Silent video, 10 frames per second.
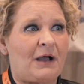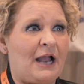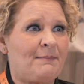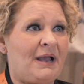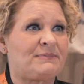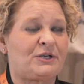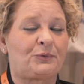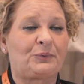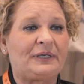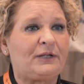IMAPP did a
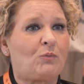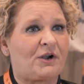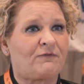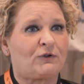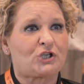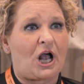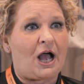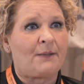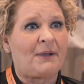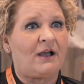really wonderful
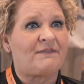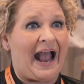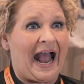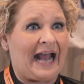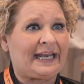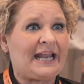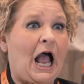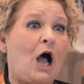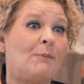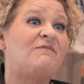job of adding
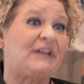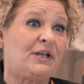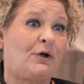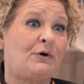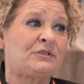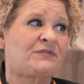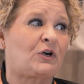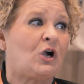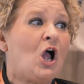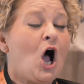help videos
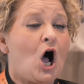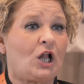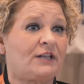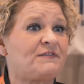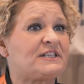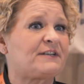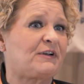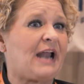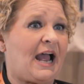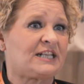for all of the
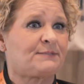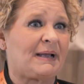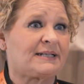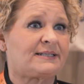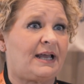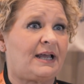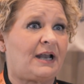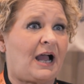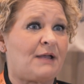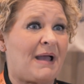different aspects that
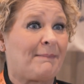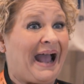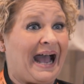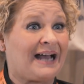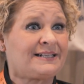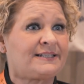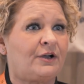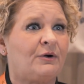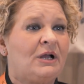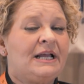IMAPP has.
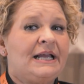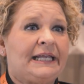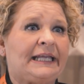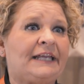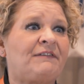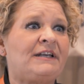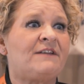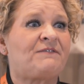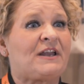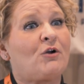So even
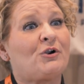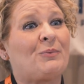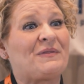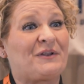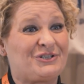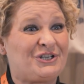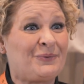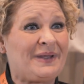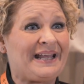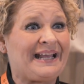if they don't know what they're
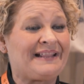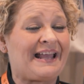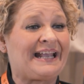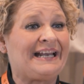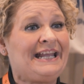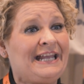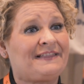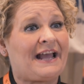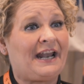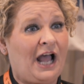doing, they can
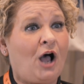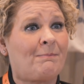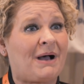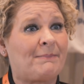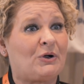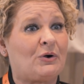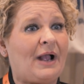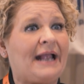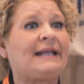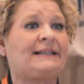hit that help bubble
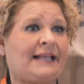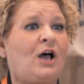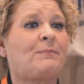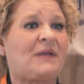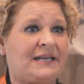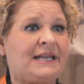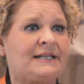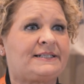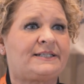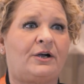and get the help they
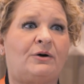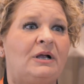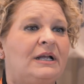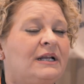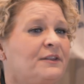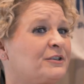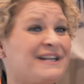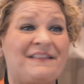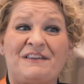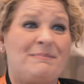need. So there's
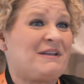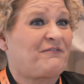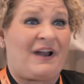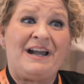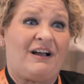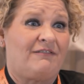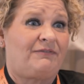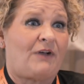nothing to be afraid of.